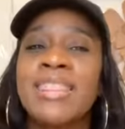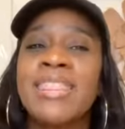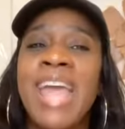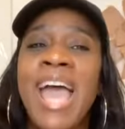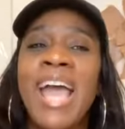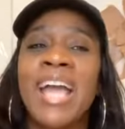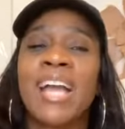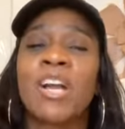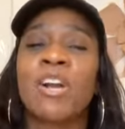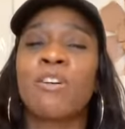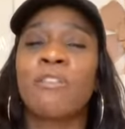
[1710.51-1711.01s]

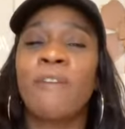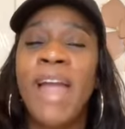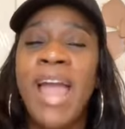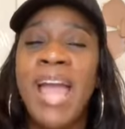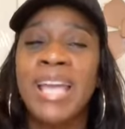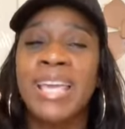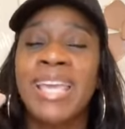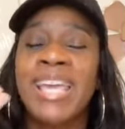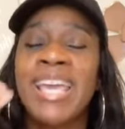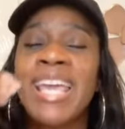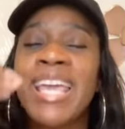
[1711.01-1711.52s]
that
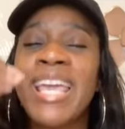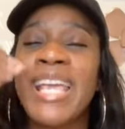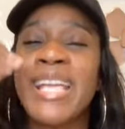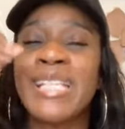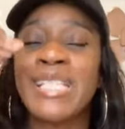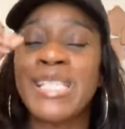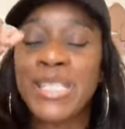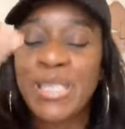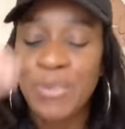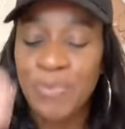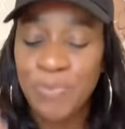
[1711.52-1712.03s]
crack
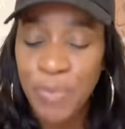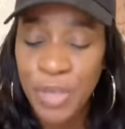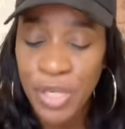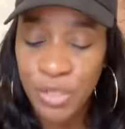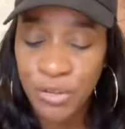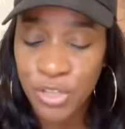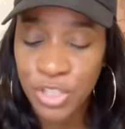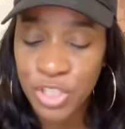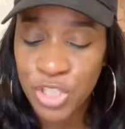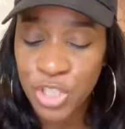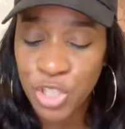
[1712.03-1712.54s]
is
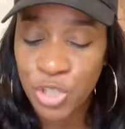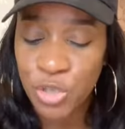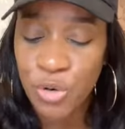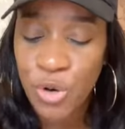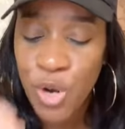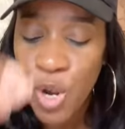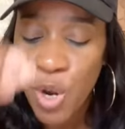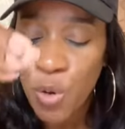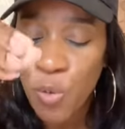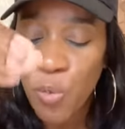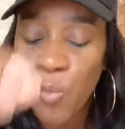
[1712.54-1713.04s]

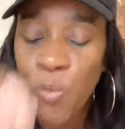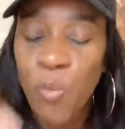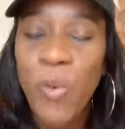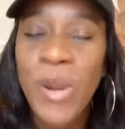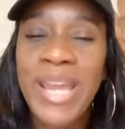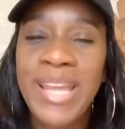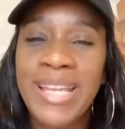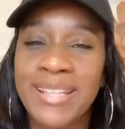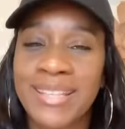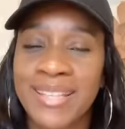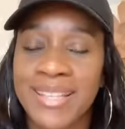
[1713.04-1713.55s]
spiritual
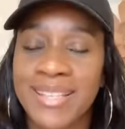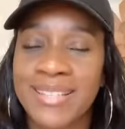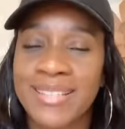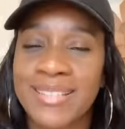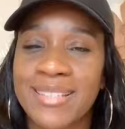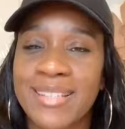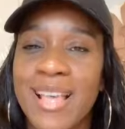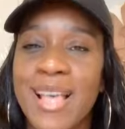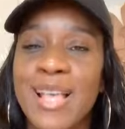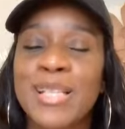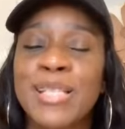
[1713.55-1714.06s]
weakness,